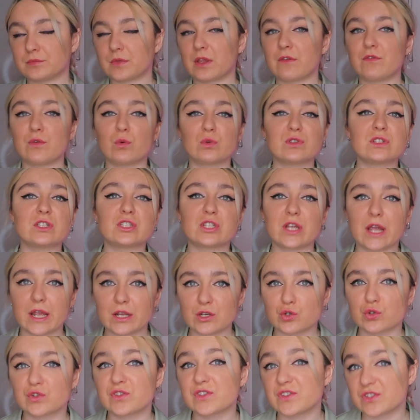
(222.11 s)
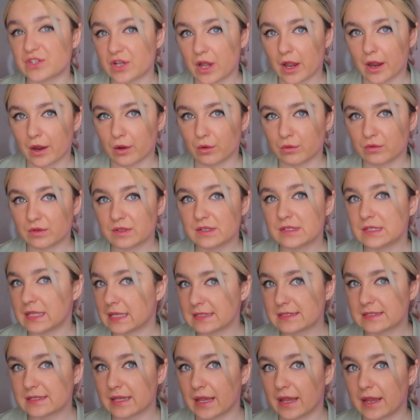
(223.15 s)
If you want to change your style,
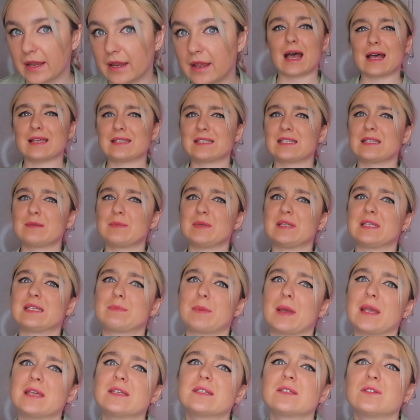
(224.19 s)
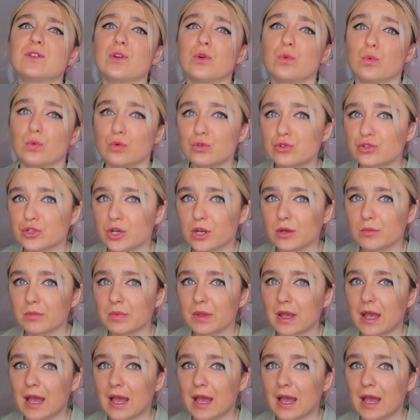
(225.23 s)
let's say, there has to be space in your wardrobe.